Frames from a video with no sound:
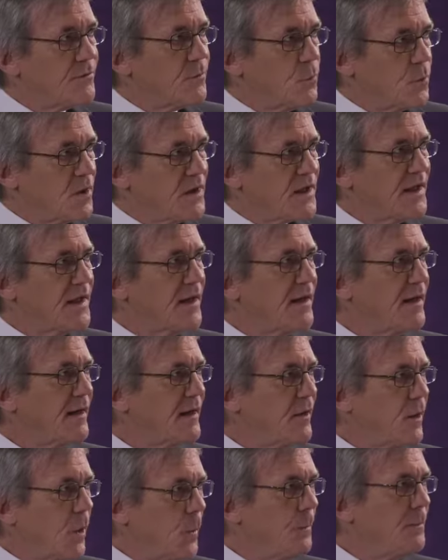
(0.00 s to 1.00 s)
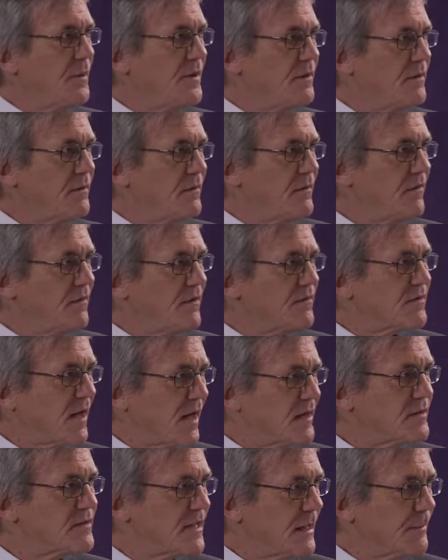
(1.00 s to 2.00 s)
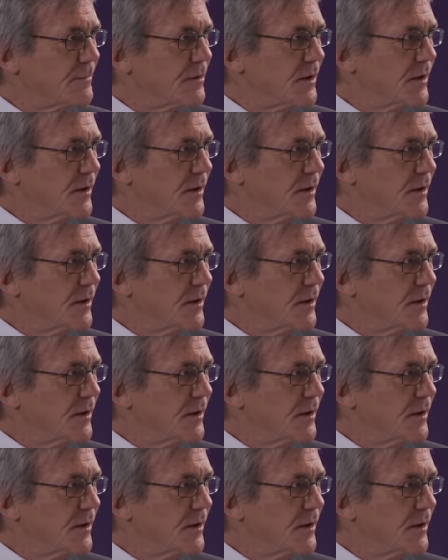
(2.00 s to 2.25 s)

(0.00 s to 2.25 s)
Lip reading: willing and open to this concept?